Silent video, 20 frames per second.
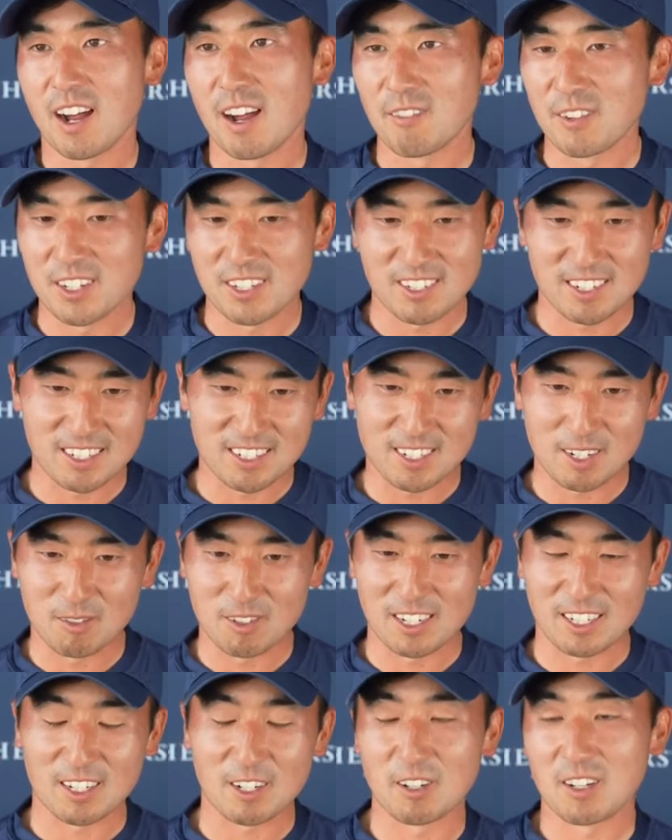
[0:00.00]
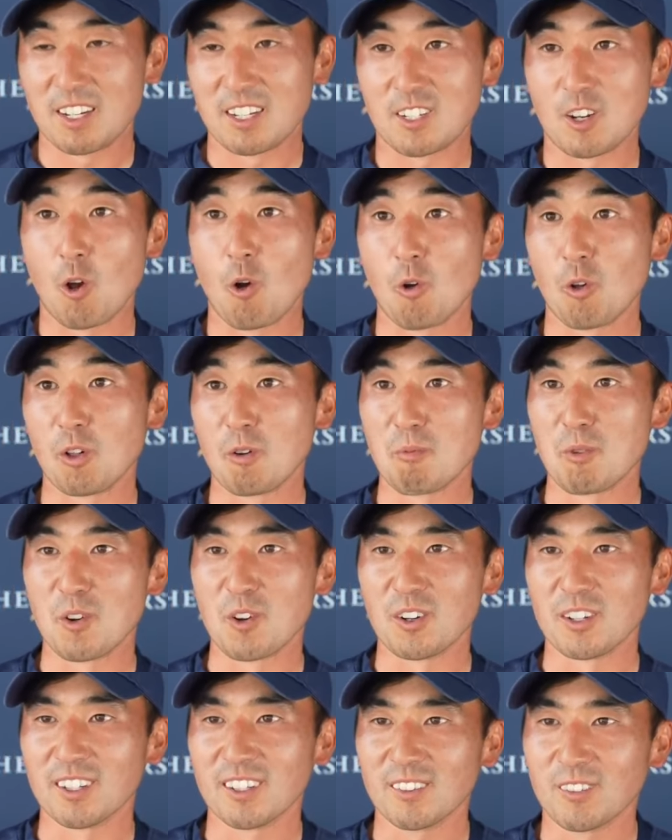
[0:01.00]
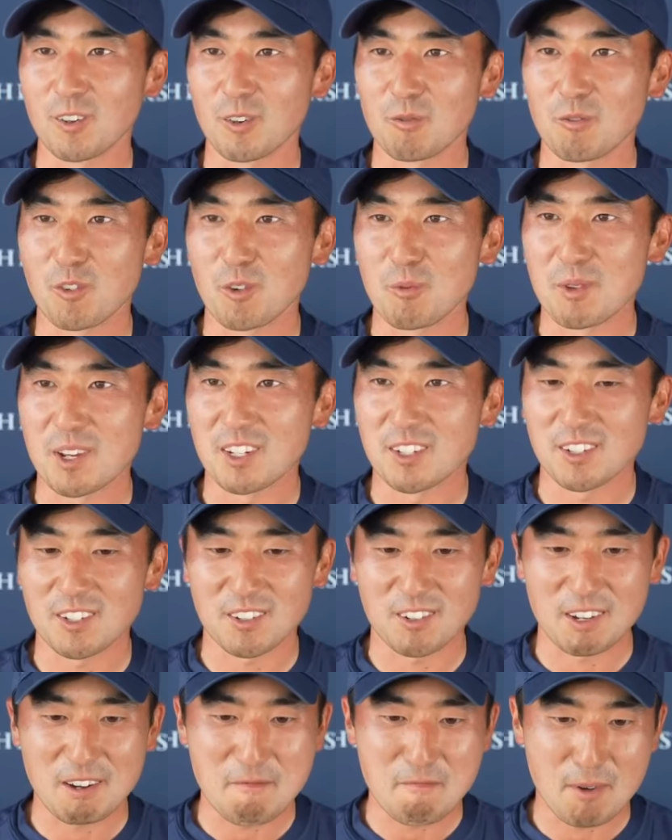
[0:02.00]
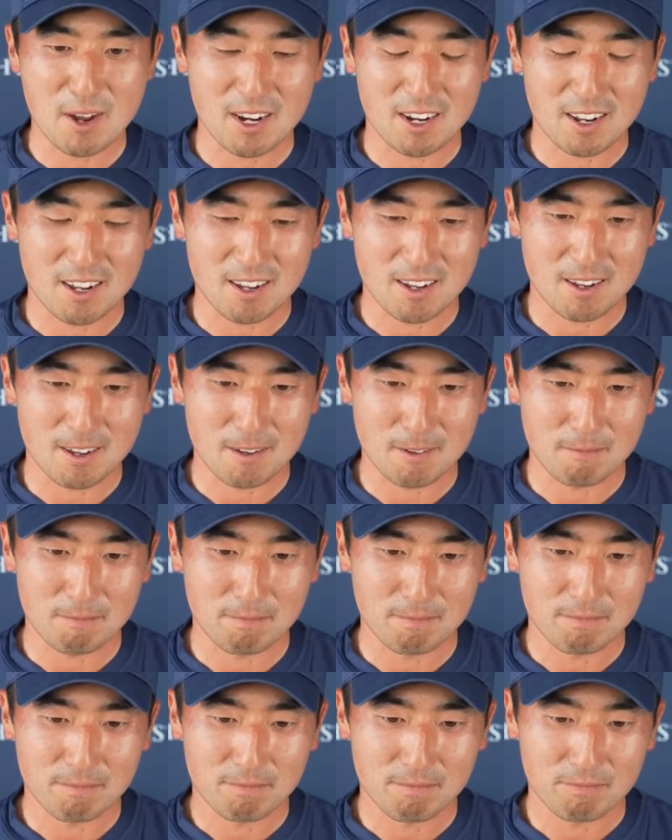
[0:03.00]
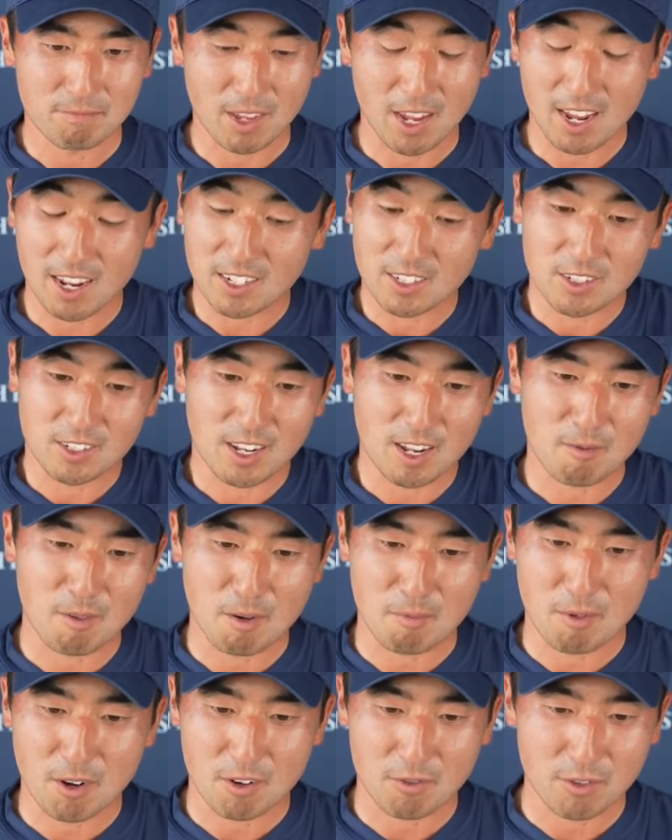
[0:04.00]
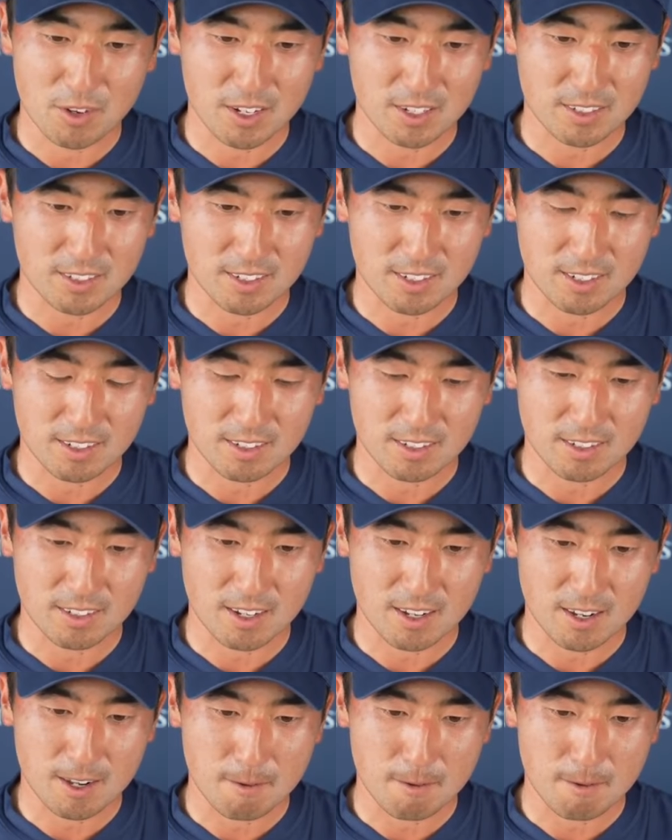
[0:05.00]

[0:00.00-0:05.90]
Obviously, it seems like it's holeable from history. But yeah, it just came out perfect and